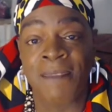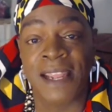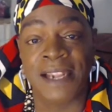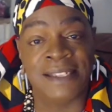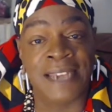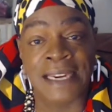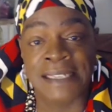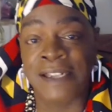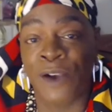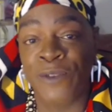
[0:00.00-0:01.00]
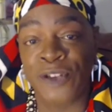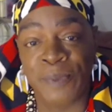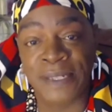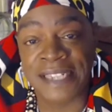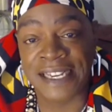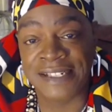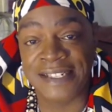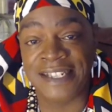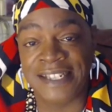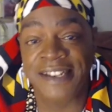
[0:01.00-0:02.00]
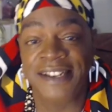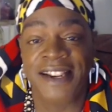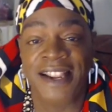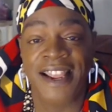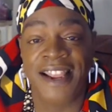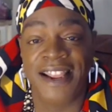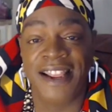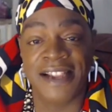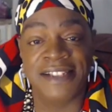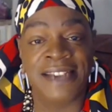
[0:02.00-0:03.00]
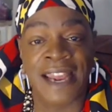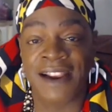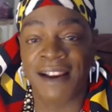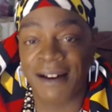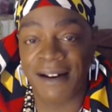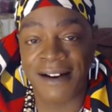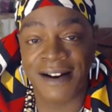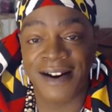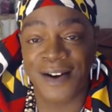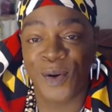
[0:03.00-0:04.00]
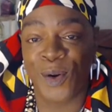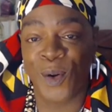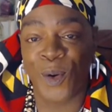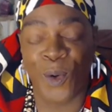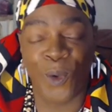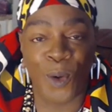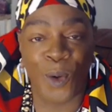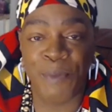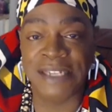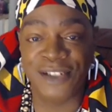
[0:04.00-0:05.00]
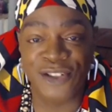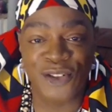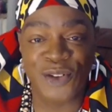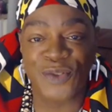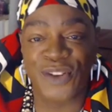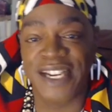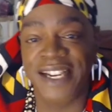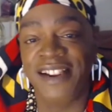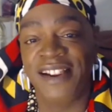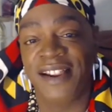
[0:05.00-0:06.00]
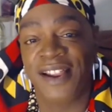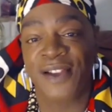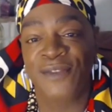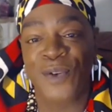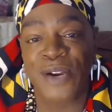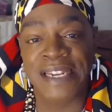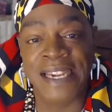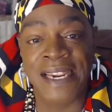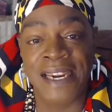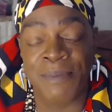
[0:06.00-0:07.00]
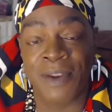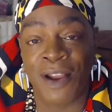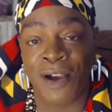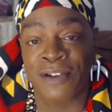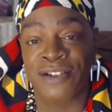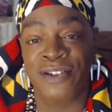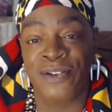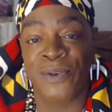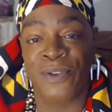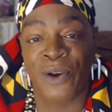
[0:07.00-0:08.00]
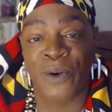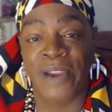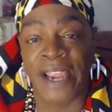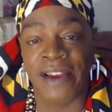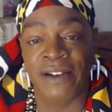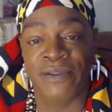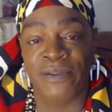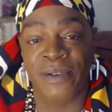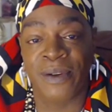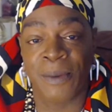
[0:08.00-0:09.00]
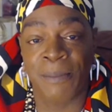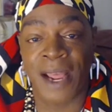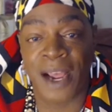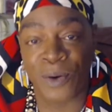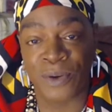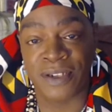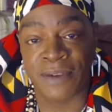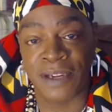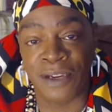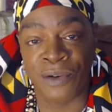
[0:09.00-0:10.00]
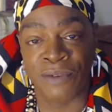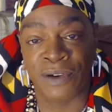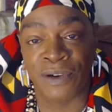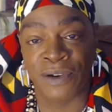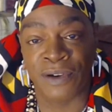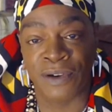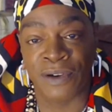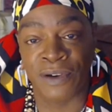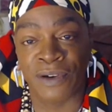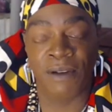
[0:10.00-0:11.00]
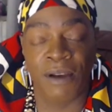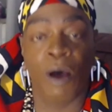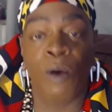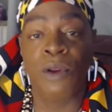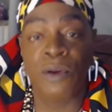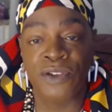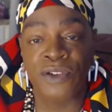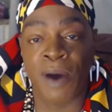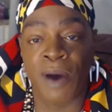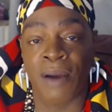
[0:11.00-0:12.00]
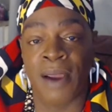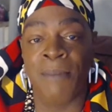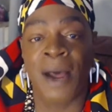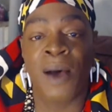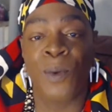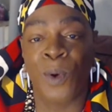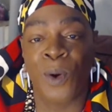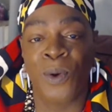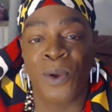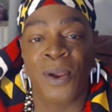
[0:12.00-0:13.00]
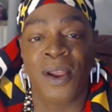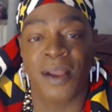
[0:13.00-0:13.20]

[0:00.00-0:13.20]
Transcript: It's not a selfish possession. It's not a car or a piece of jewelry, for indeed it belongs to the creative powers of the universe. Olo Damari, my woe.